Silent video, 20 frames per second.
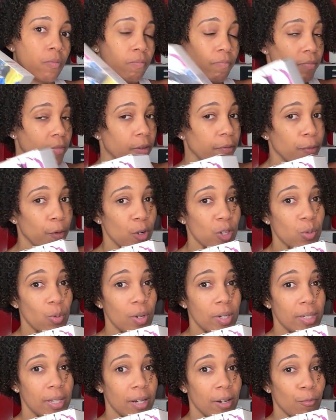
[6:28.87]
The first
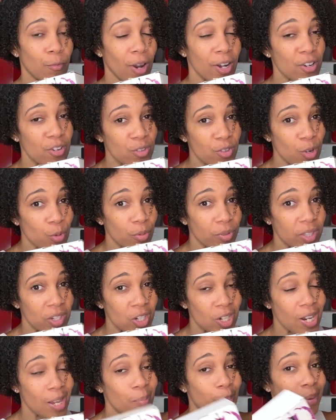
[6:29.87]
one didn't register with the
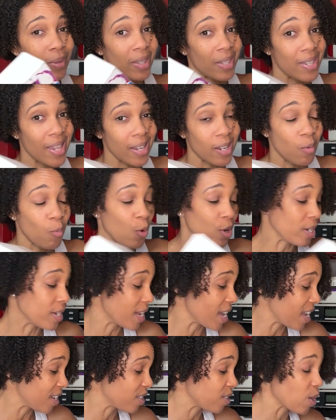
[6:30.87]
chip, but the second one
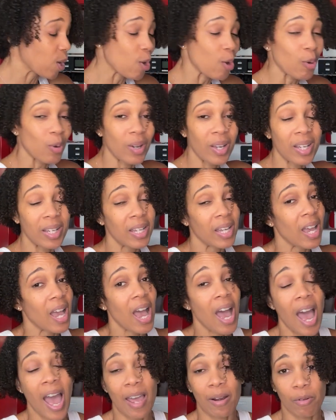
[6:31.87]
did. So
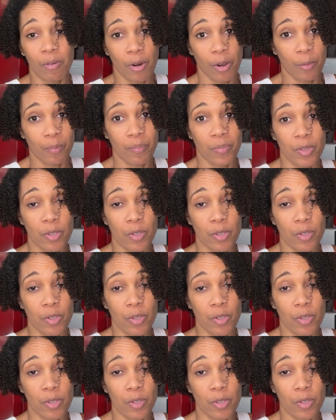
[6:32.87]
I don't know.